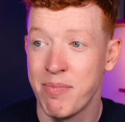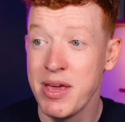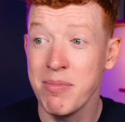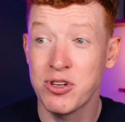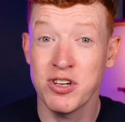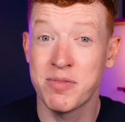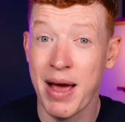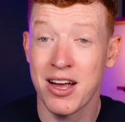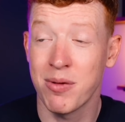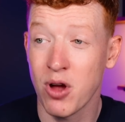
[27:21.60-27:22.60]
Being Madrid's
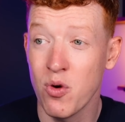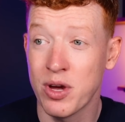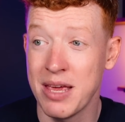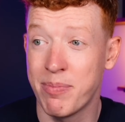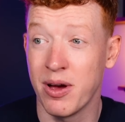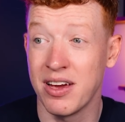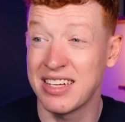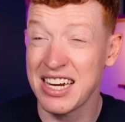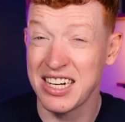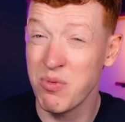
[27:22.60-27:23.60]
backup goalkeeper is
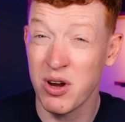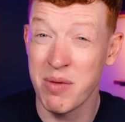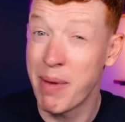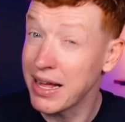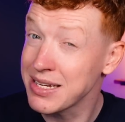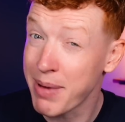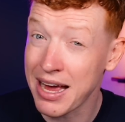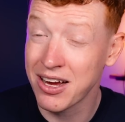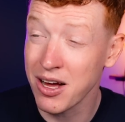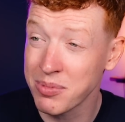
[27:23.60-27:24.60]
actually one of the better
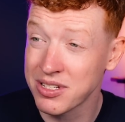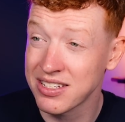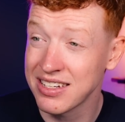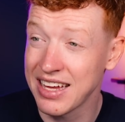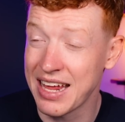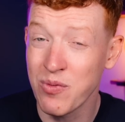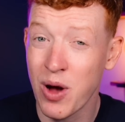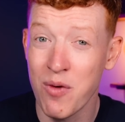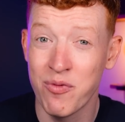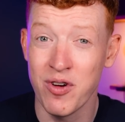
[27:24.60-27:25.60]
backups in
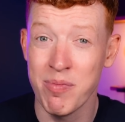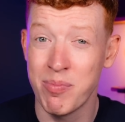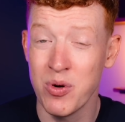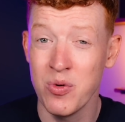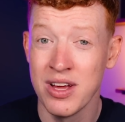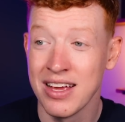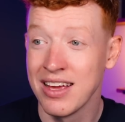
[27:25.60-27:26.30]
world football.